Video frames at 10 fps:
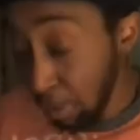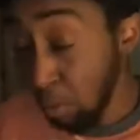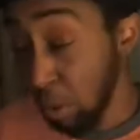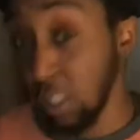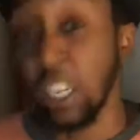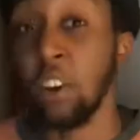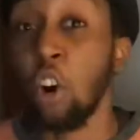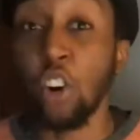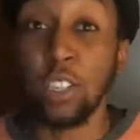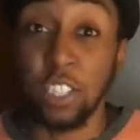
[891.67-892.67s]
people can skate
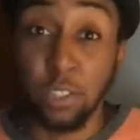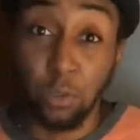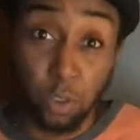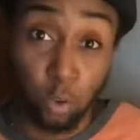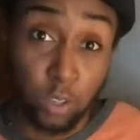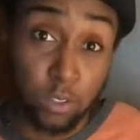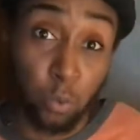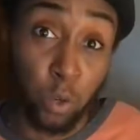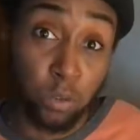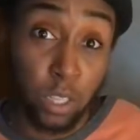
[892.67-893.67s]
hard as shit on
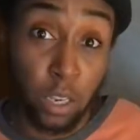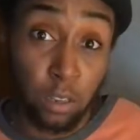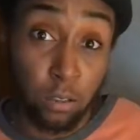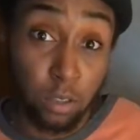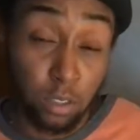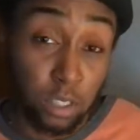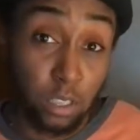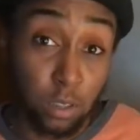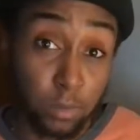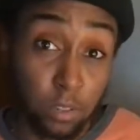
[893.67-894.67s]
aggressive wheel skate uh,
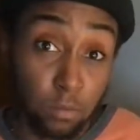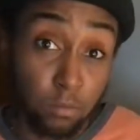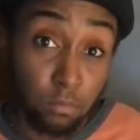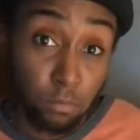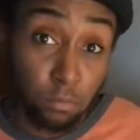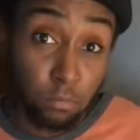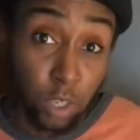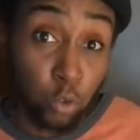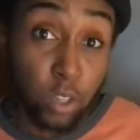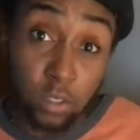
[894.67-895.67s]
setups.
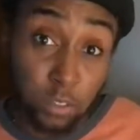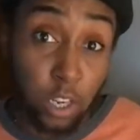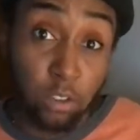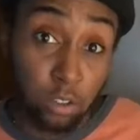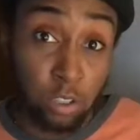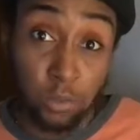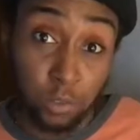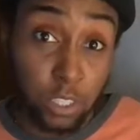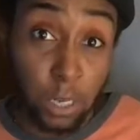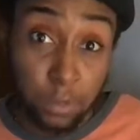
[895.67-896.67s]
Aggressive skaters are
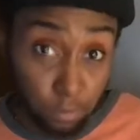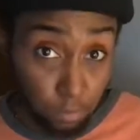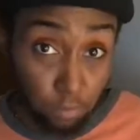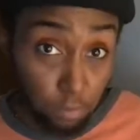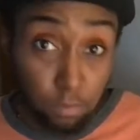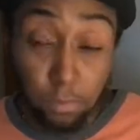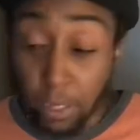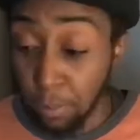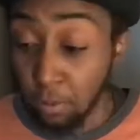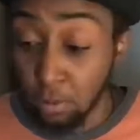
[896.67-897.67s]
different types of
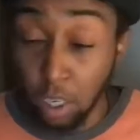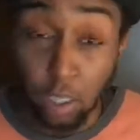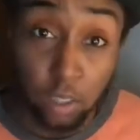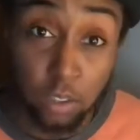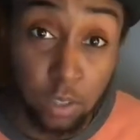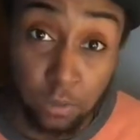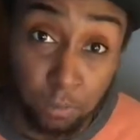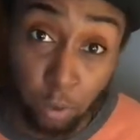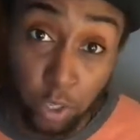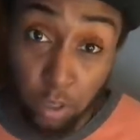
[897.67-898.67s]
people, okay? They're a
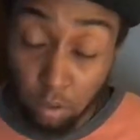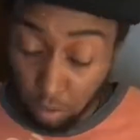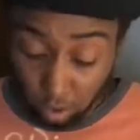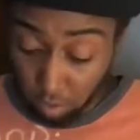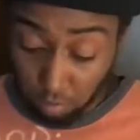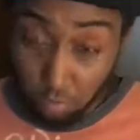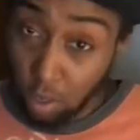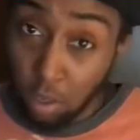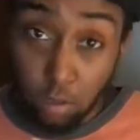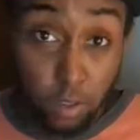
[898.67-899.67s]
different breed.
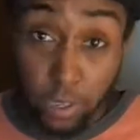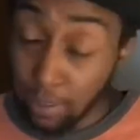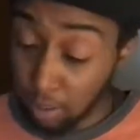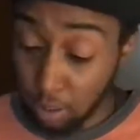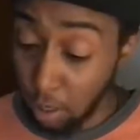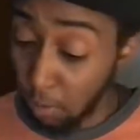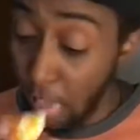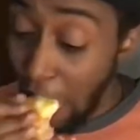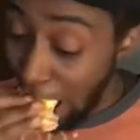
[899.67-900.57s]
We are not the same.